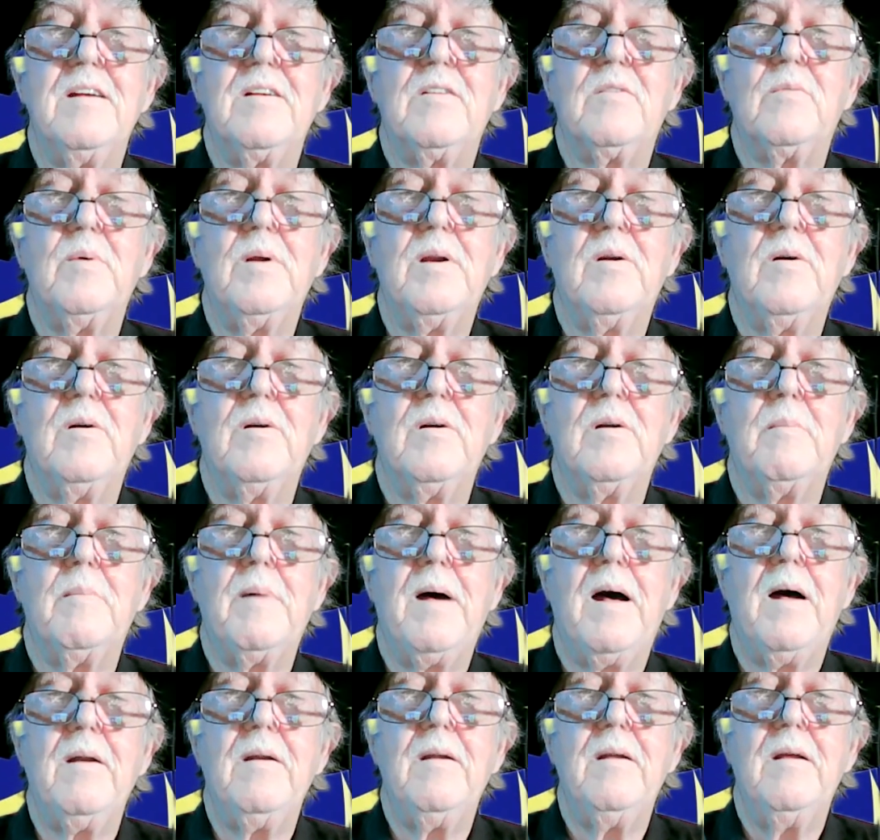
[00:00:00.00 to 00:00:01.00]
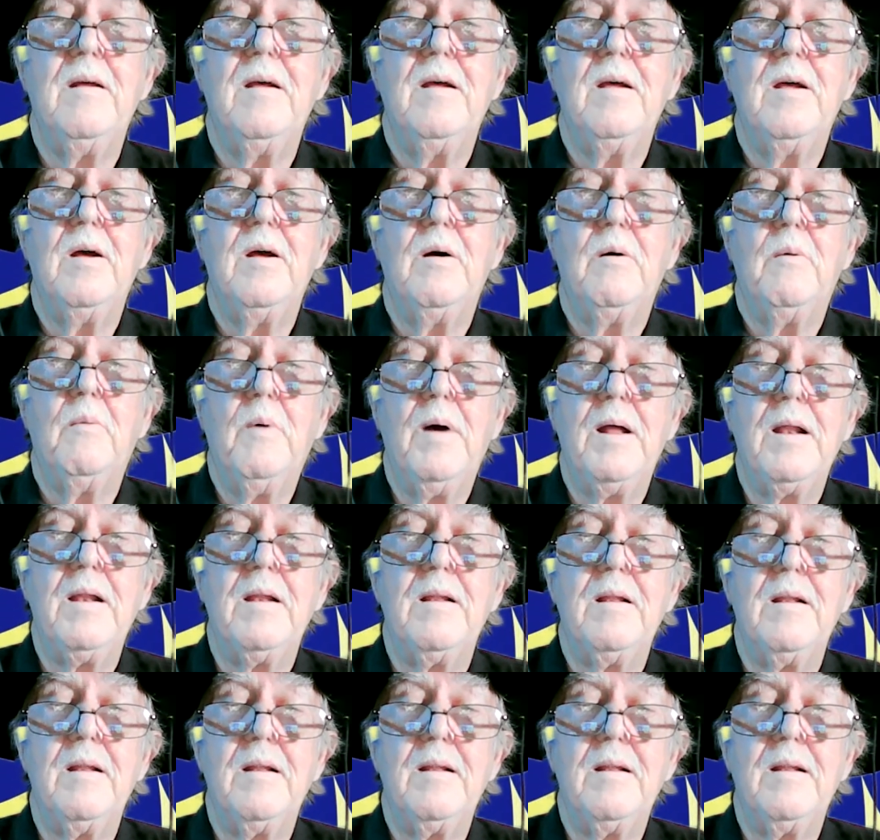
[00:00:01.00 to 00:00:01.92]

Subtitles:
6, we learned about what